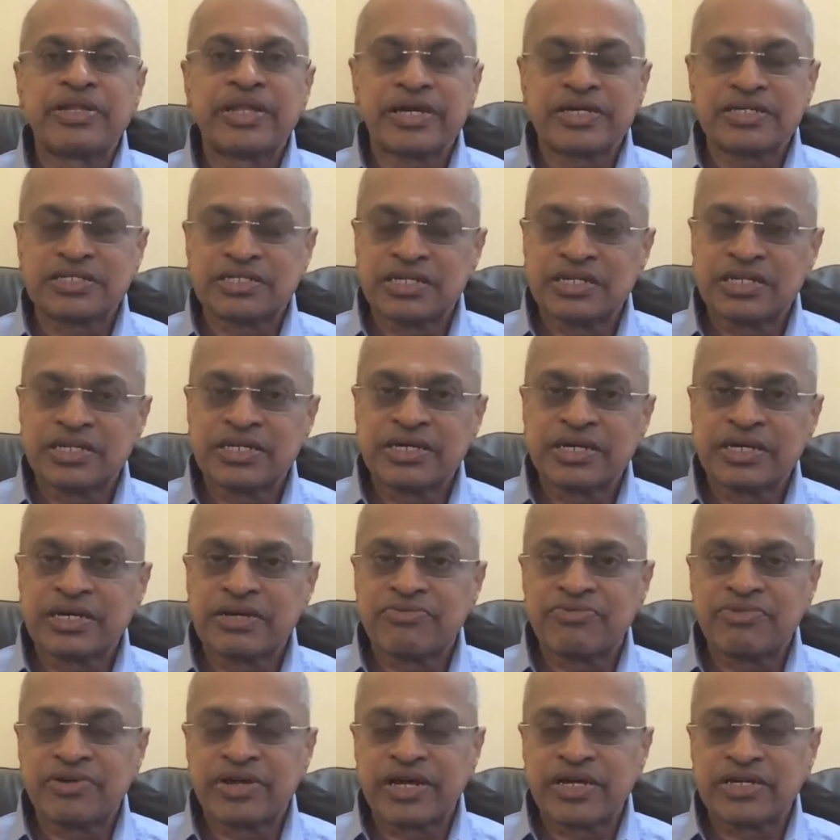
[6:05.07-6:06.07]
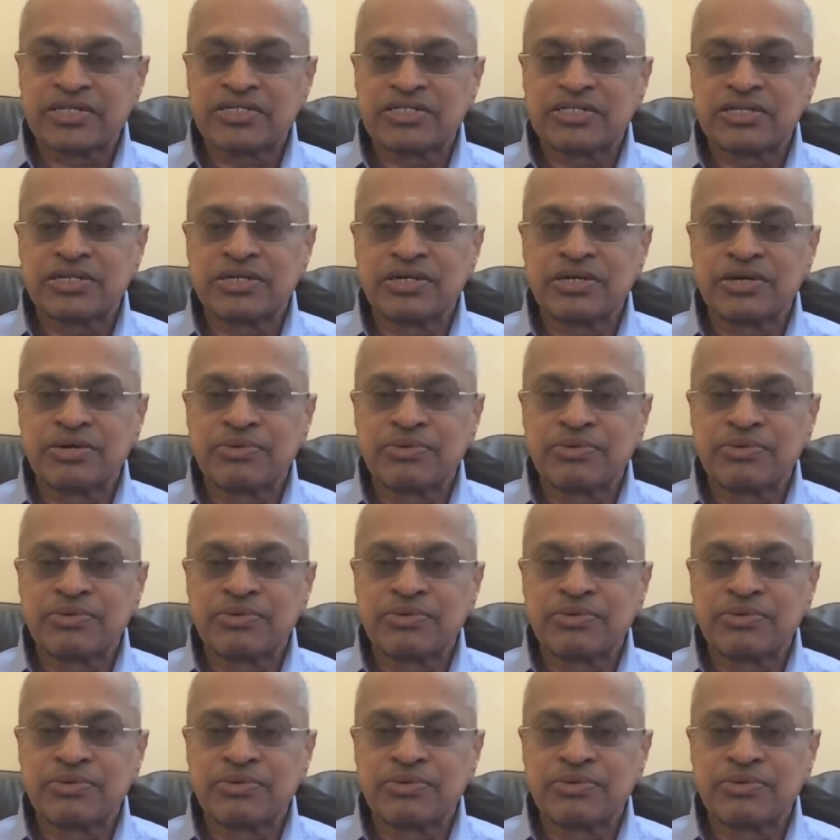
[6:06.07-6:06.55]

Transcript: tax and gift tax.